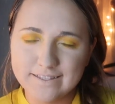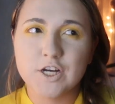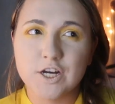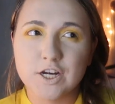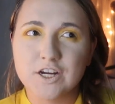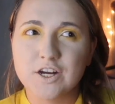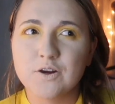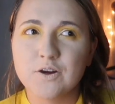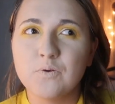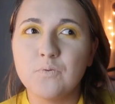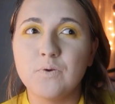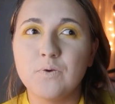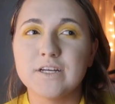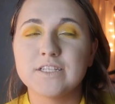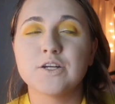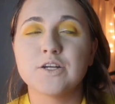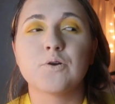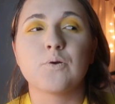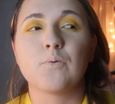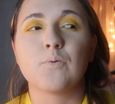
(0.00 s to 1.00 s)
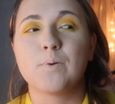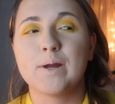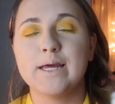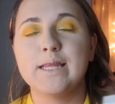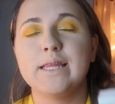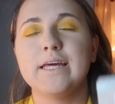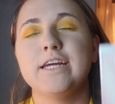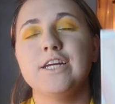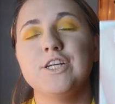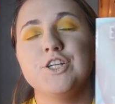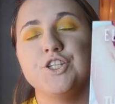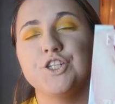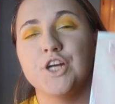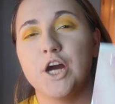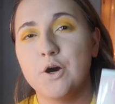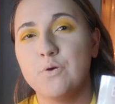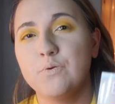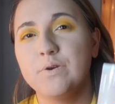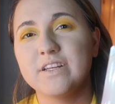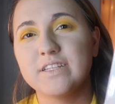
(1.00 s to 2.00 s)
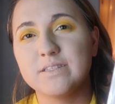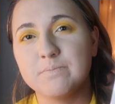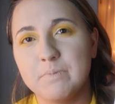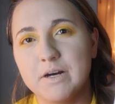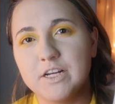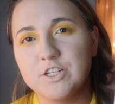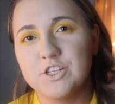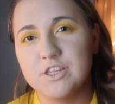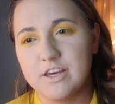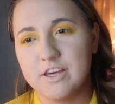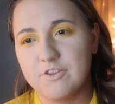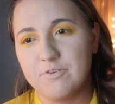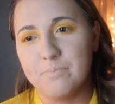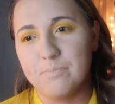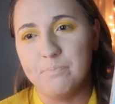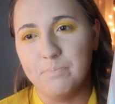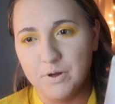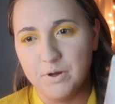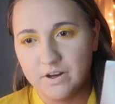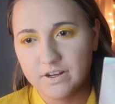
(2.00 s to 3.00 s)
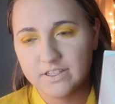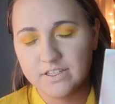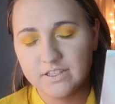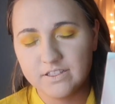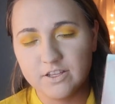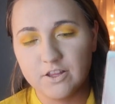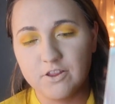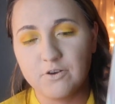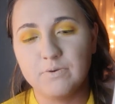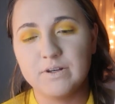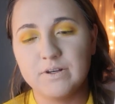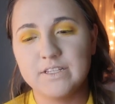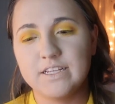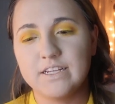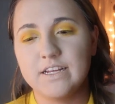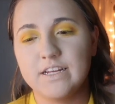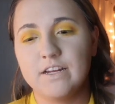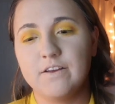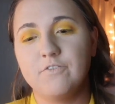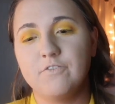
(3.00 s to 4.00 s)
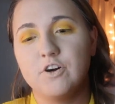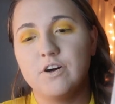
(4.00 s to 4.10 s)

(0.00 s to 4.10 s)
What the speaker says: Tucker wasn't really shown as much in the other books, so there wasn't an